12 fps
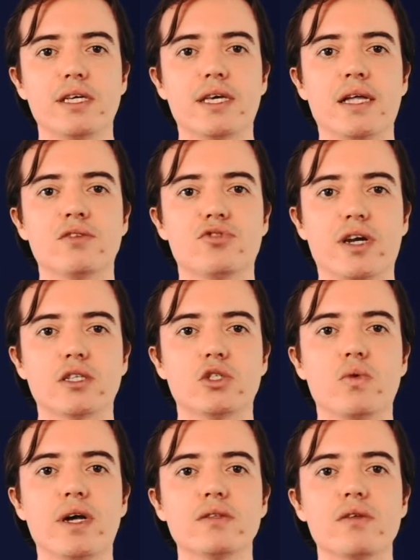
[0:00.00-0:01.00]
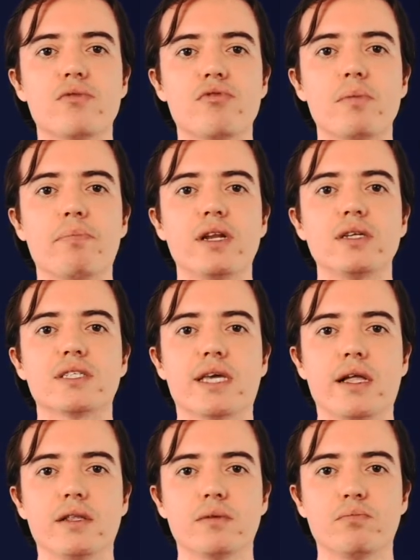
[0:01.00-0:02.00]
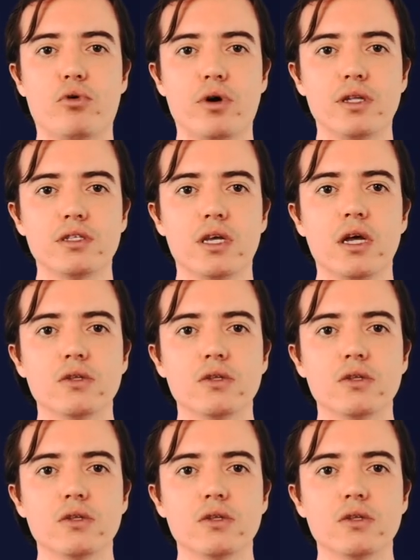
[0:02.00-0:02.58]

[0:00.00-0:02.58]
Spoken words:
can track 23 body skeleton points